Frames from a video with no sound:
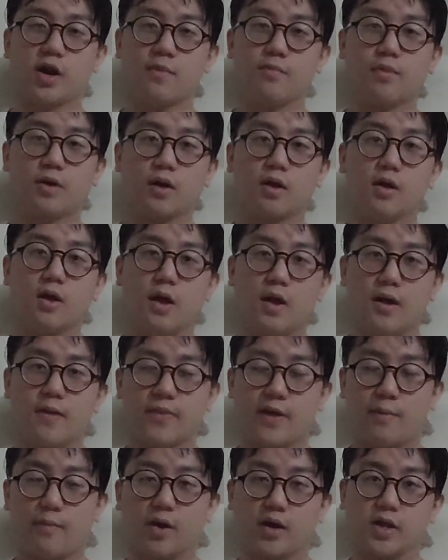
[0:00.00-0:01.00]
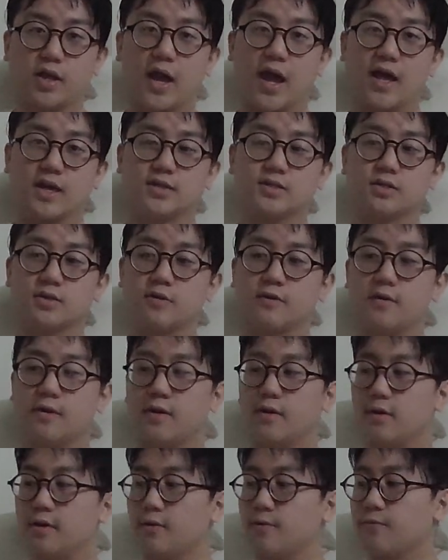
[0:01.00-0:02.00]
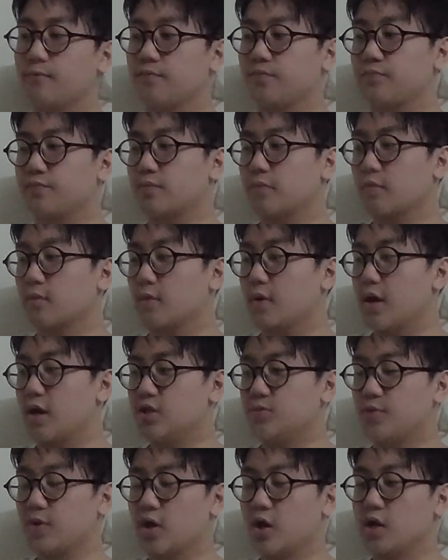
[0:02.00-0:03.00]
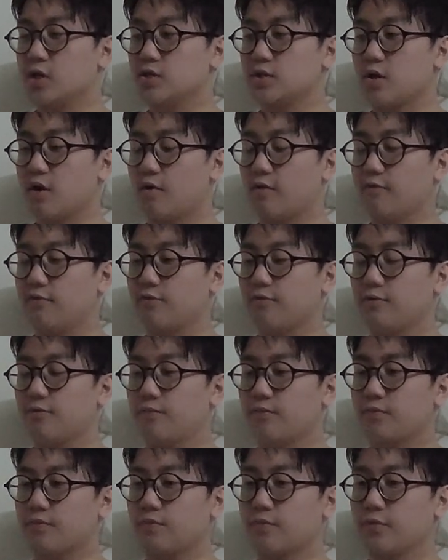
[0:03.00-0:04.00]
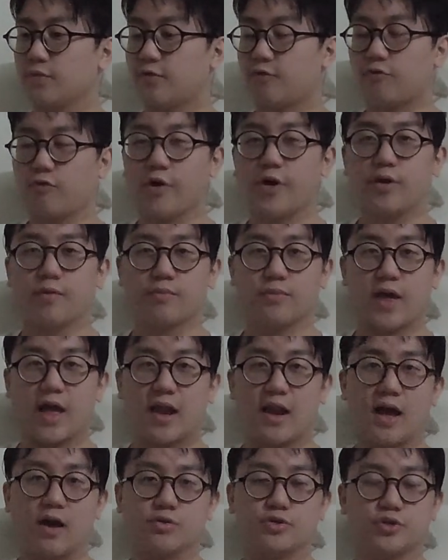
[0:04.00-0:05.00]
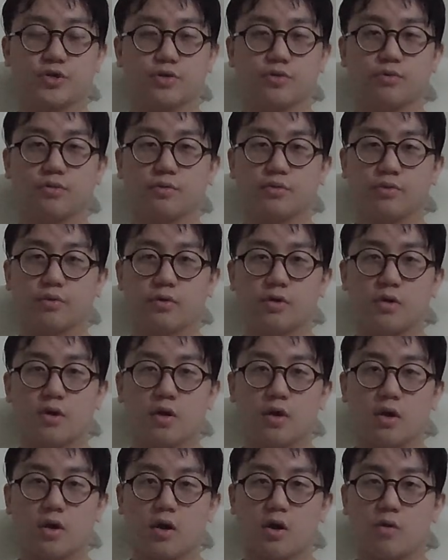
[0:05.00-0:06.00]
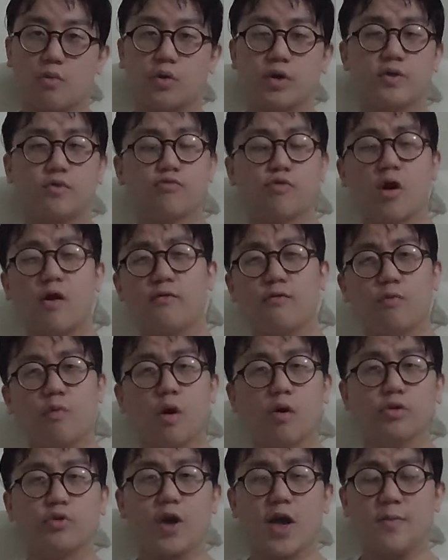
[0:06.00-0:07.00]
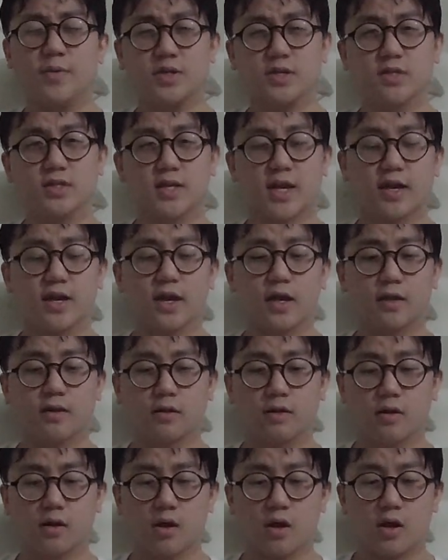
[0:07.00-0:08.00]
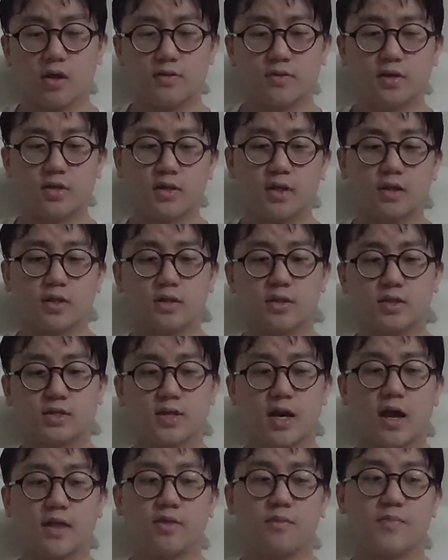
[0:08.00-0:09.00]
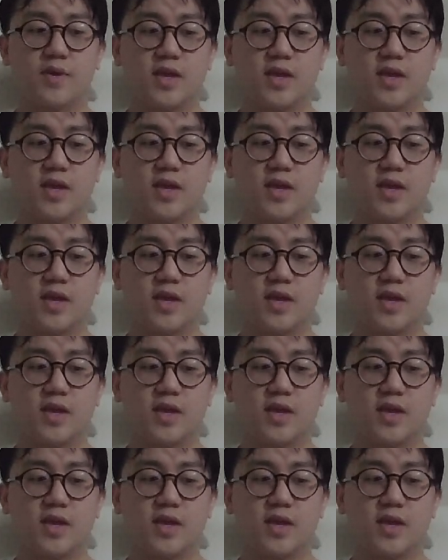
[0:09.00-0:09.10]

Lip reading: number that money has. It's because of the freedom that allows you. What did Ralph Waldo Emerson say again? The desire